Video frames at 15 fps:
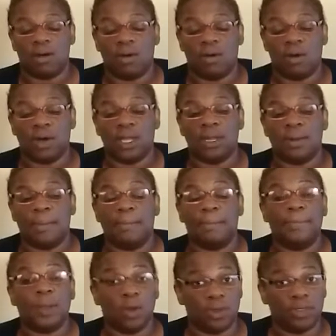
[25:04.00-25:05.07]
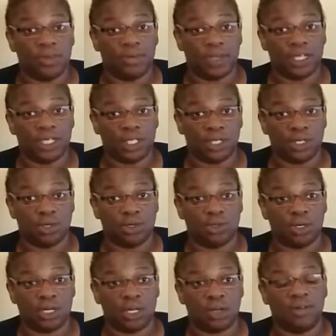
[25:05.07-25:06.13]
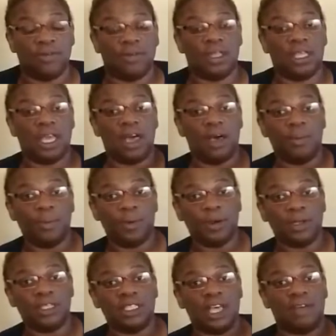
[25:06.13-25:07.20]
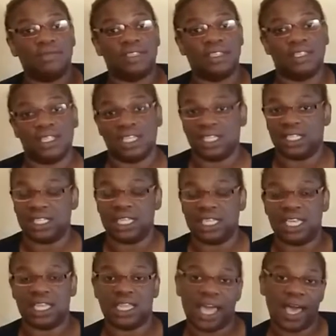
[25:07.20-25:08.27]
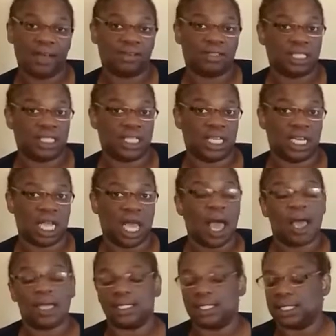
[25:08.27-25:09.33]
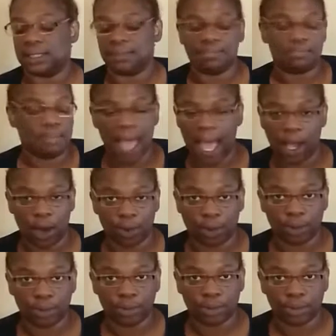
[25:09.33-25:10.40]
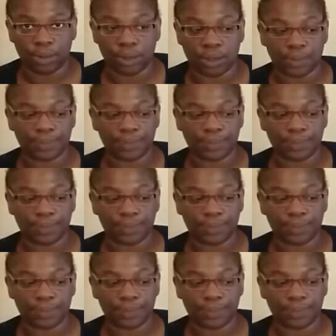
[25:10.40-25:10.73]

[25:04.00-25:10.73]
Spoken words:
on both of his children for the upwards of 60,000 smackaroos.